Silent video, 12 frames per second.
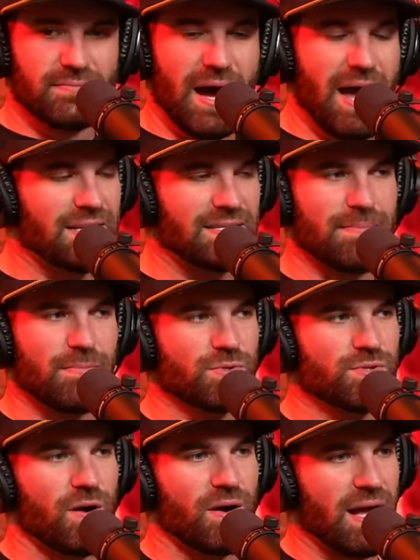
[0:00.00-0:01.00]
my excitement
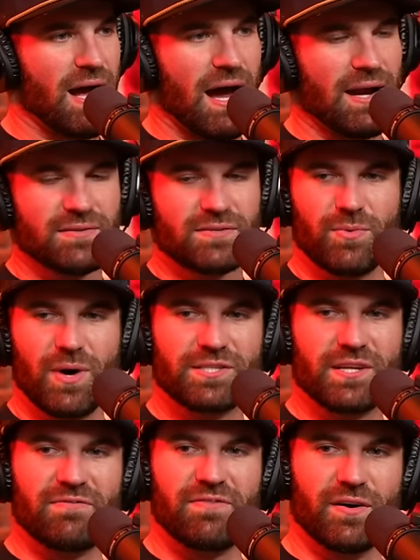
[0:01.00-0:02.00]
was already high to
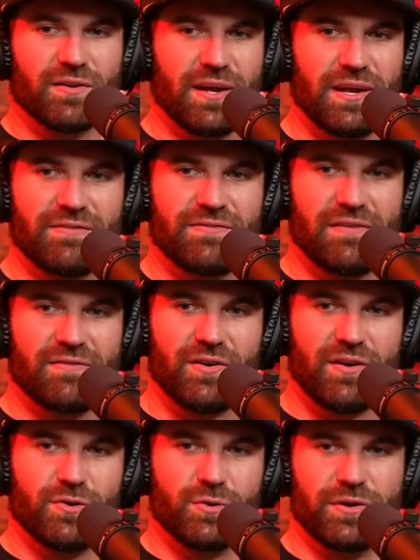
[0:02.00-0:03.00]
watch that fella in the Indy five
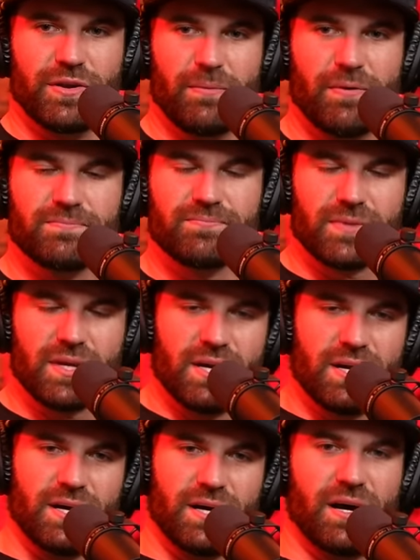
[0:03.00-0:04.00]
hundred doing the double.
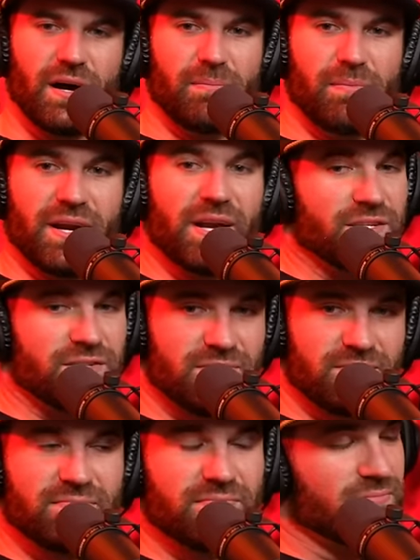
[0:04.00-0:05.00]
Uh, but it is,